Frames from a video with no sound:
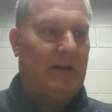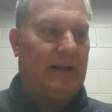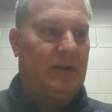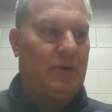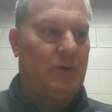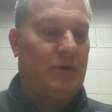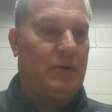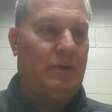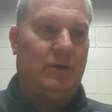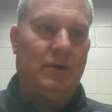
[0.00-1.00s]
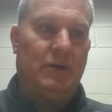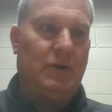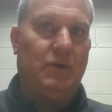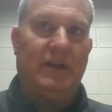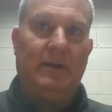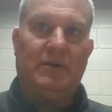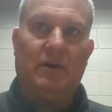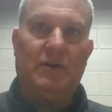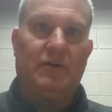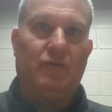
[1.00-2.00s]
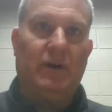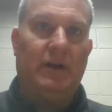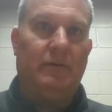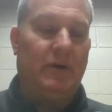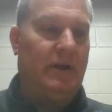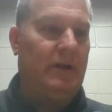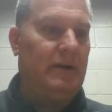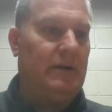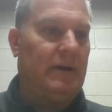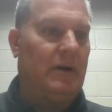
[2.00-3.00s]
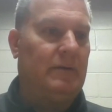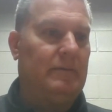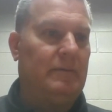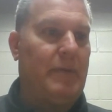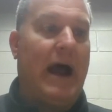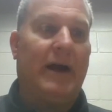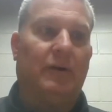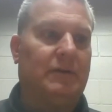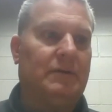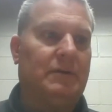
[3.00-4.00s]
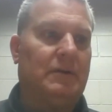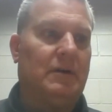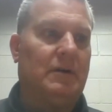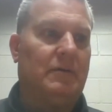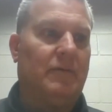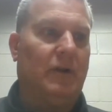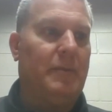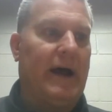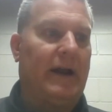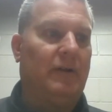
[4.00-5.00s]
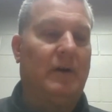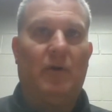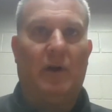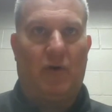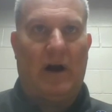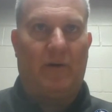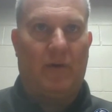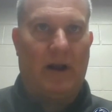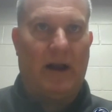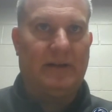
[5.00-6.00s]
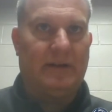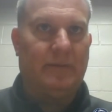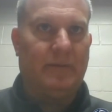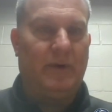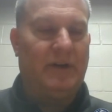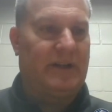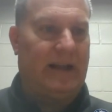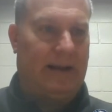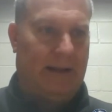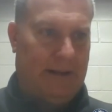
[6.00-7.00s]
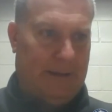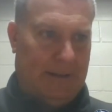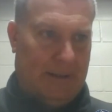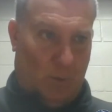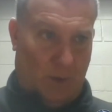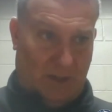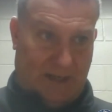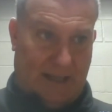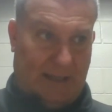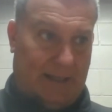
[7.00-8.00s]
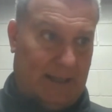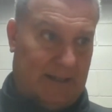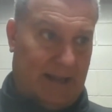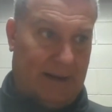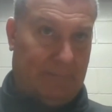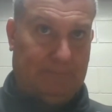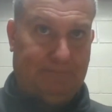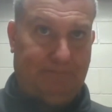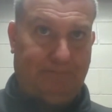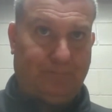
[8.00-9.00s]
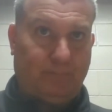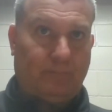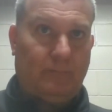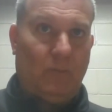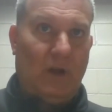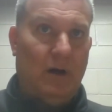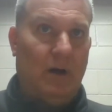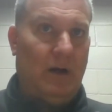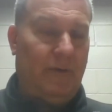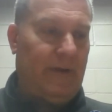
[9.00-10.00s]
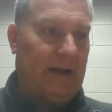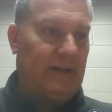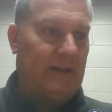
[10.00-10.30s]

thought the two teams just really, really, you know, battled. And I'm really proud of our guys. And we just can't let this game affect